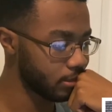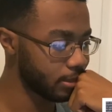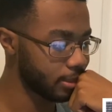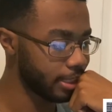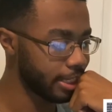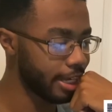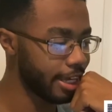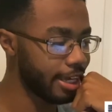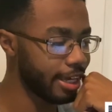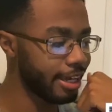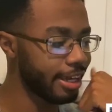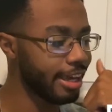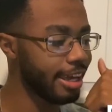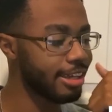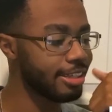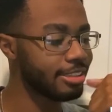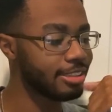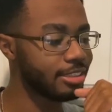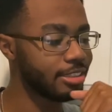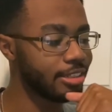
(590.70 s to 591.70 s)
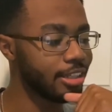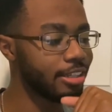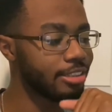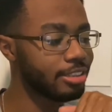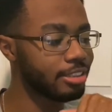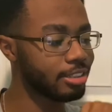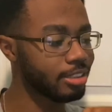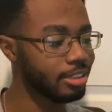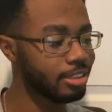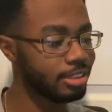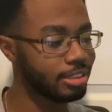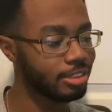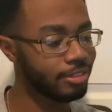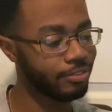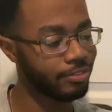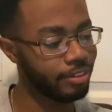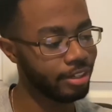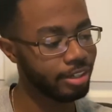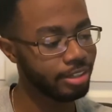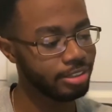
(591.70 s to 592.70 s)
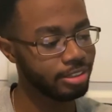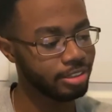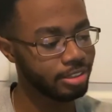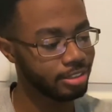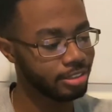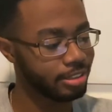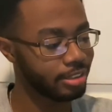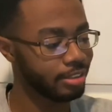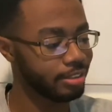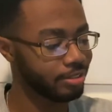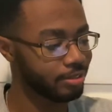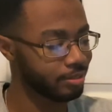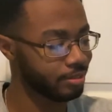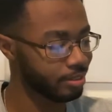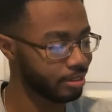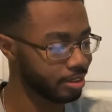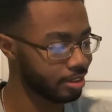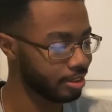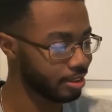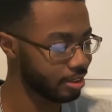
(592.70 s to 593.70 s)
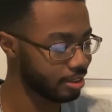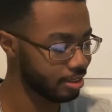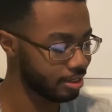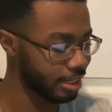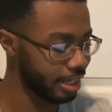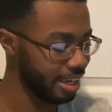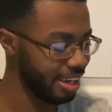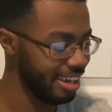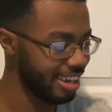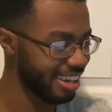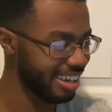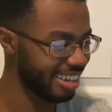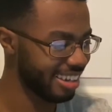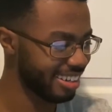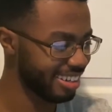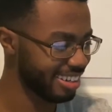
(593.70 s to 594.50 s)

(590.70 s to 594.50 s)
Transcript: Dang, that is nuts in his face and stuff. Dang.